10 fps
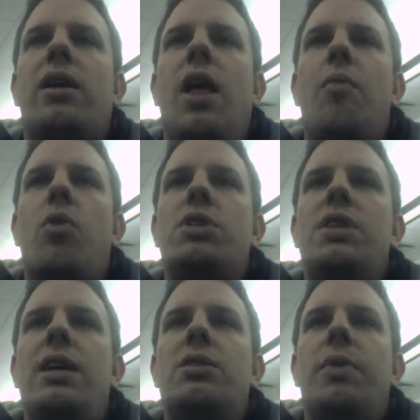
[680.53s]
would make a lot
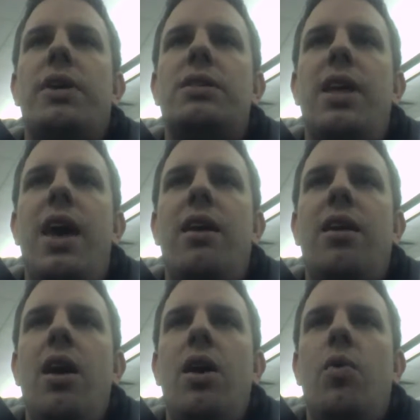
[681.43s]
more sense, because
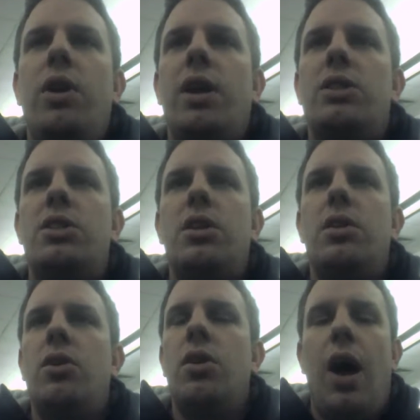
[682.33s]
then when you get
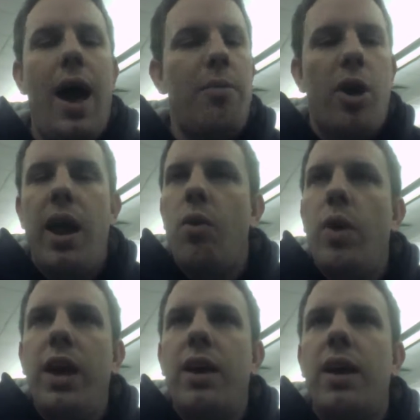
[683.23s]
to Hibernate
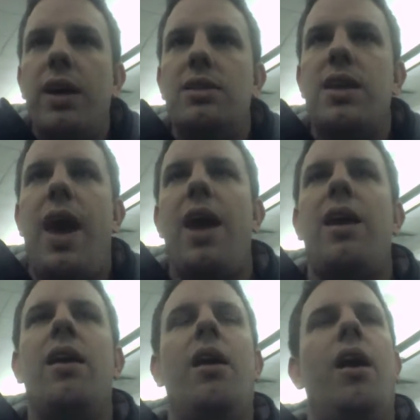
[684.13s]
week, it's,
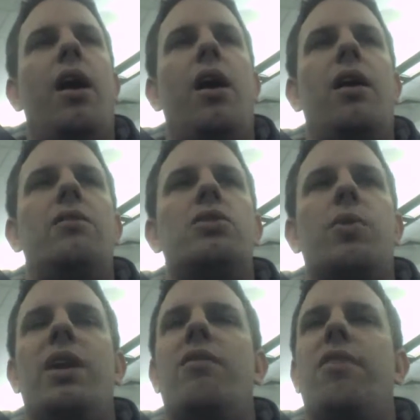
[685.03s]
hey,
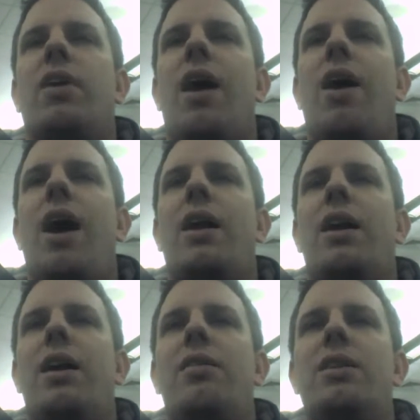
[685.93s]
so we need to figure out how to
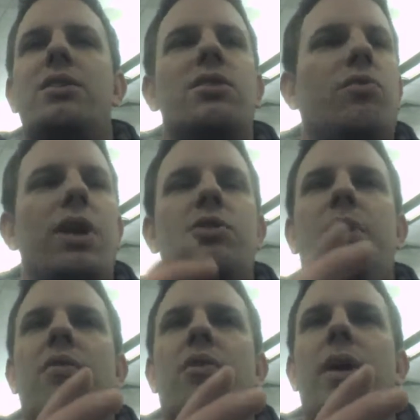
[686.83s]
get this
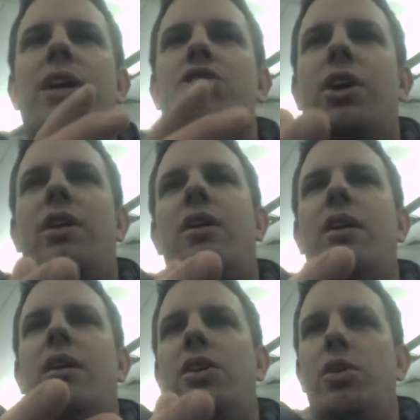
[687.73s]
recipe information
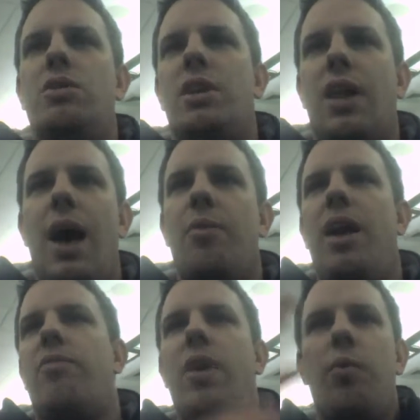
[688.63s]
using the
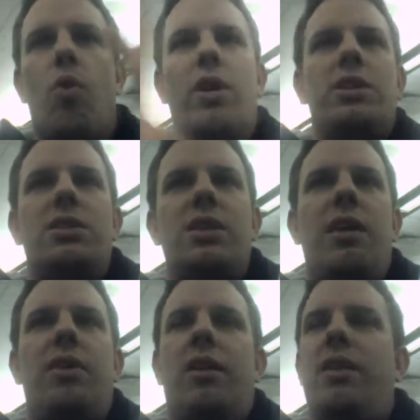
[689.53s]
Hibernate framework to
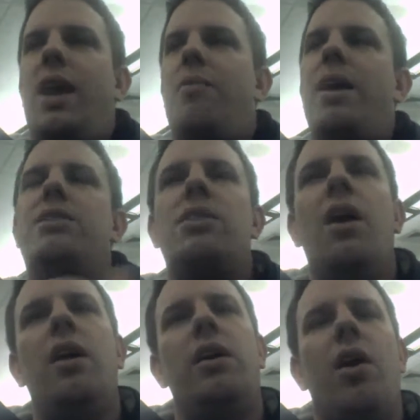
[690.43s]
save into the database.
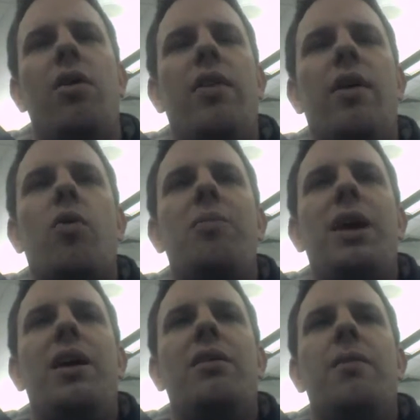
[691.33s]
There
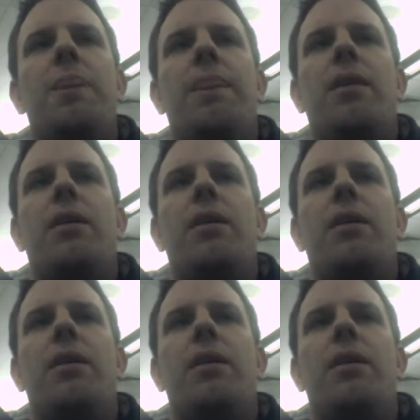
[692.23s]
would be,